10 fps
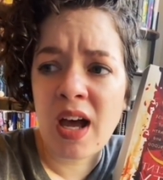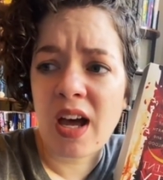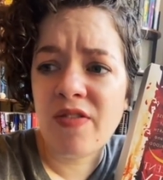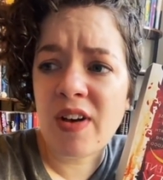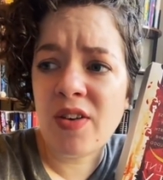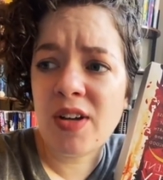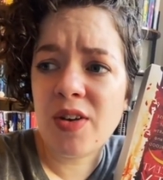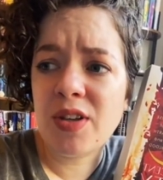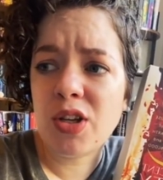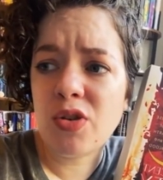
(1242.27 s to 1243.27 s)
I found
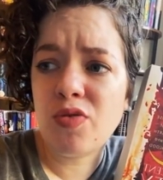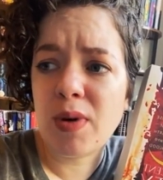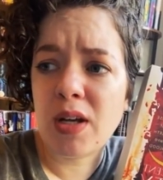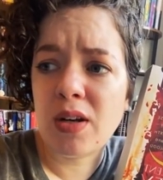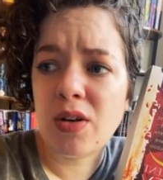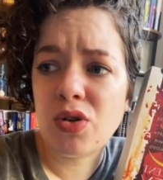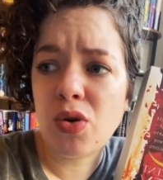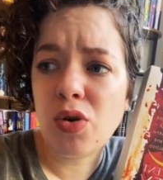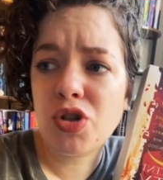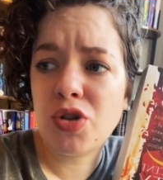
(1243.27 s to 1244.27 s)
out that you've been
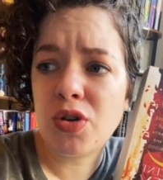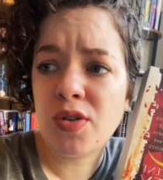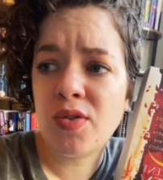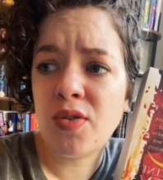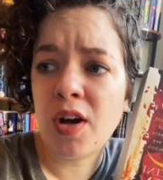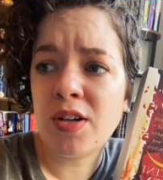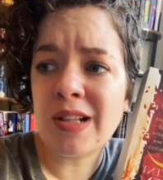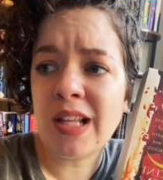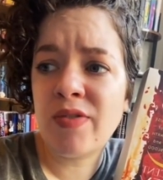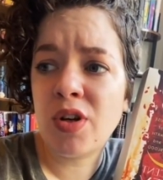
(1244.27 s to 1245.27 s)
tortured or you lost the
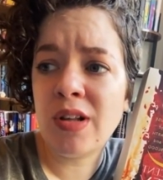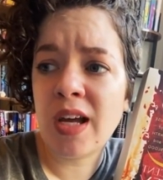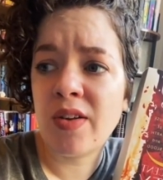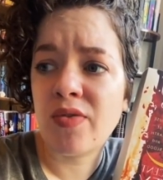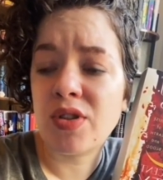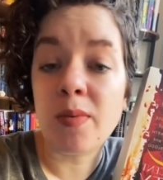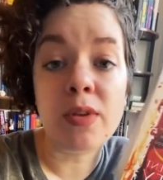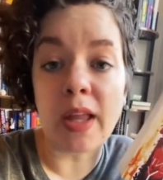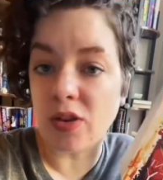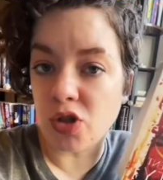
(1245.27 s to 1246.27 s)
love of your life or something."
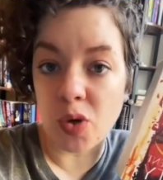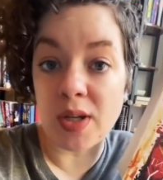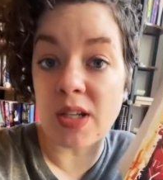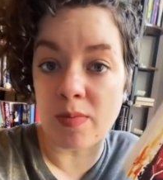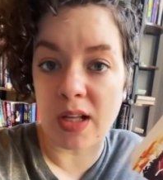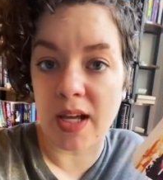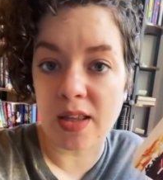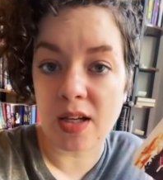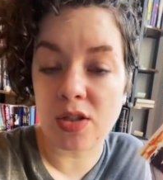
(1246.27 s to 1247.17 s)
Like, there's always something like this.